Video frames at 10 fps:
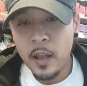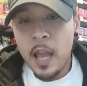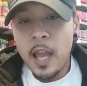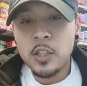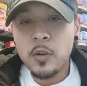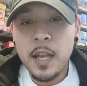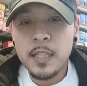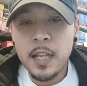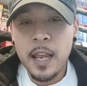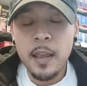It's
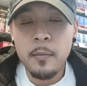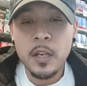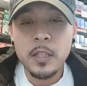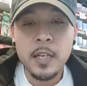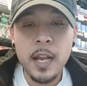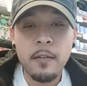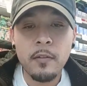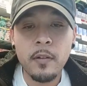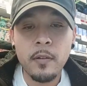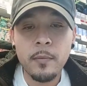crazy, the image
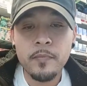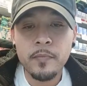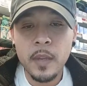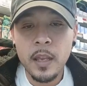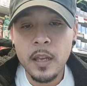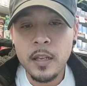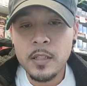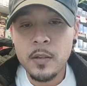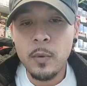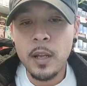never
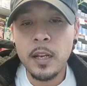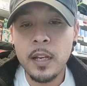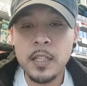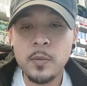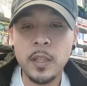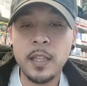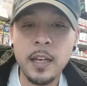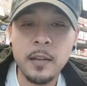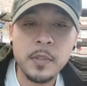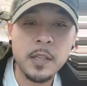is what it is within
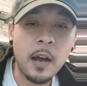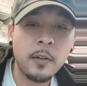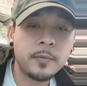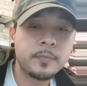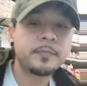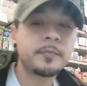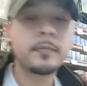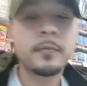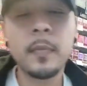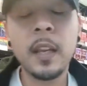himself.
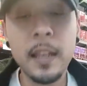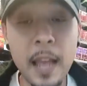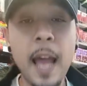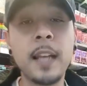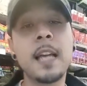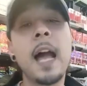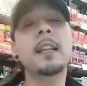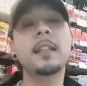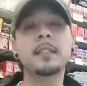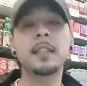Yeah,
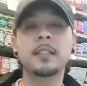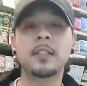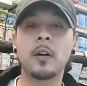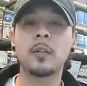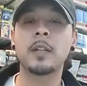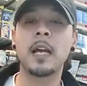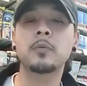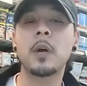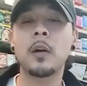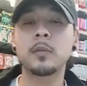exactly. See, so that's
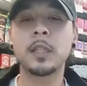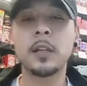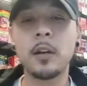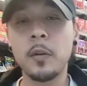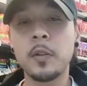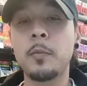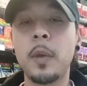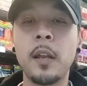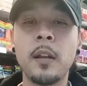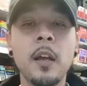why I always encourage
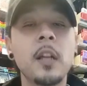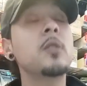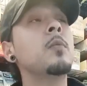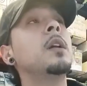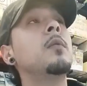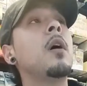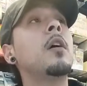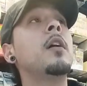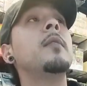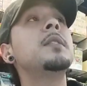men to really work
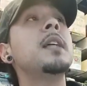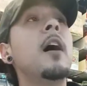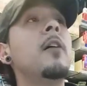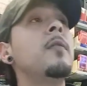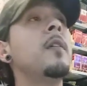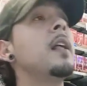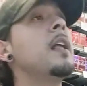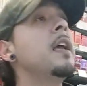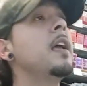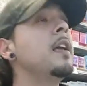on themselves
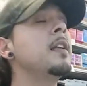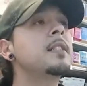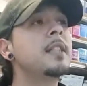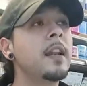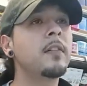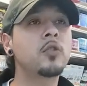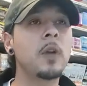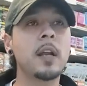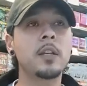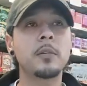instead of
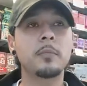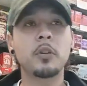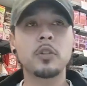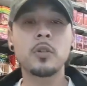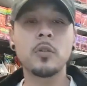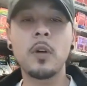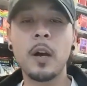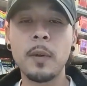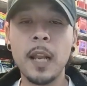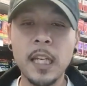trying to pursue a
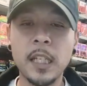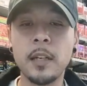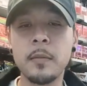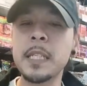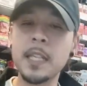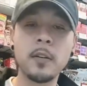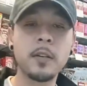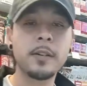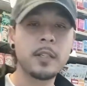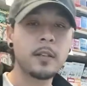relationship
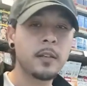seriously.